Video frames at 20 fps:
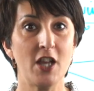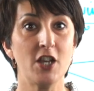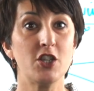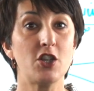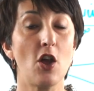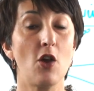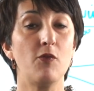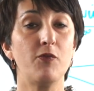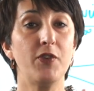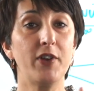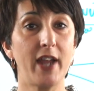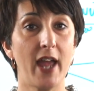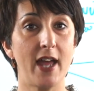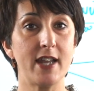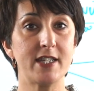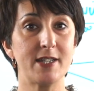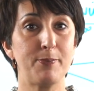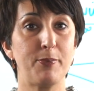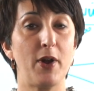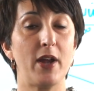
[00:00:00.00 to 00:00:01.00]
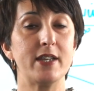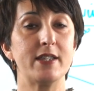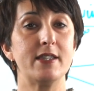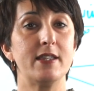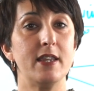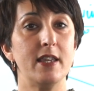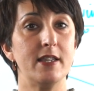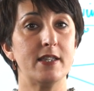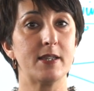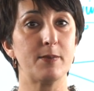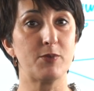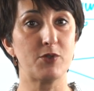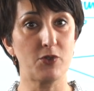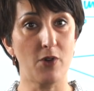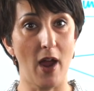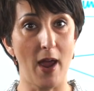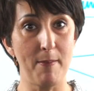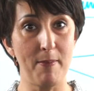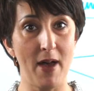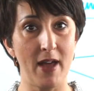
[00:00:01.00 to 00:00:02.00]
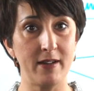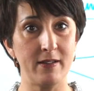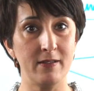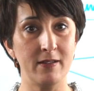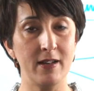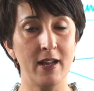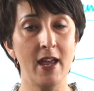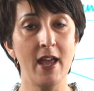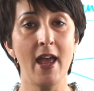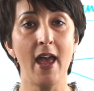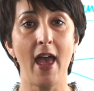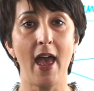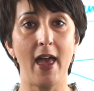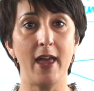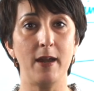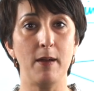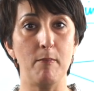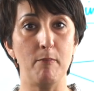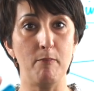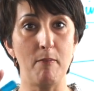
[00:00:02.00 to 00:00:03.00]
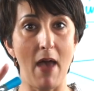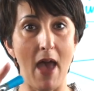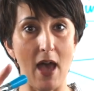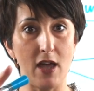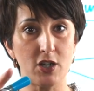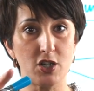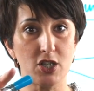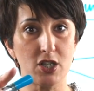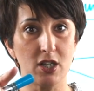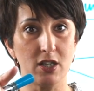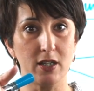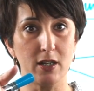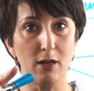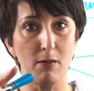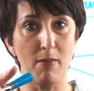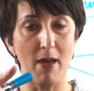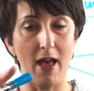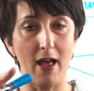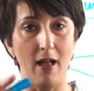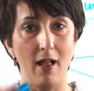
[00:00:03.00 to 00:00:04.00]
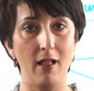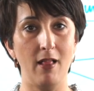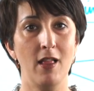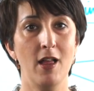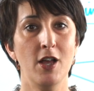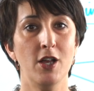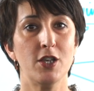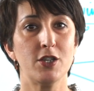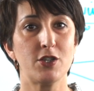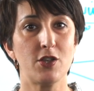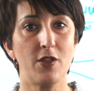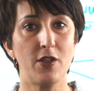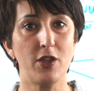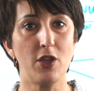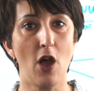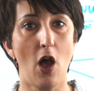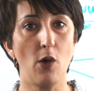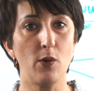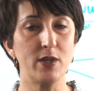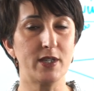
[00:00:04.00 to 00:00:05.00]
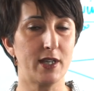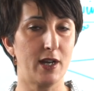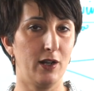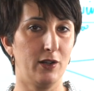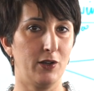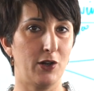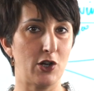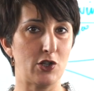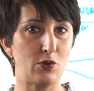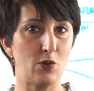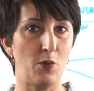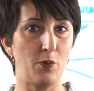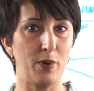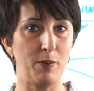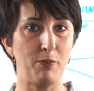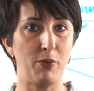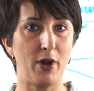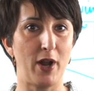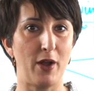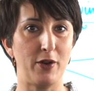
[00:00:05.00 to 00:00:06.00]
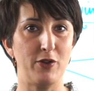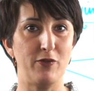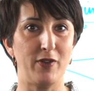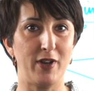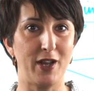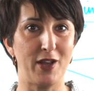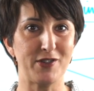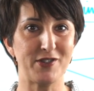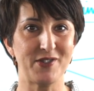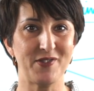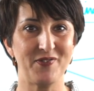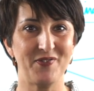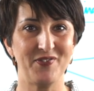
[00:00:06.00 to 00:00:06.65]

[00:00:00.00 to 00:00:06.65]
Don't forget to press the subscribe button and mash the little bell so that you always get alerts when we put out new videos.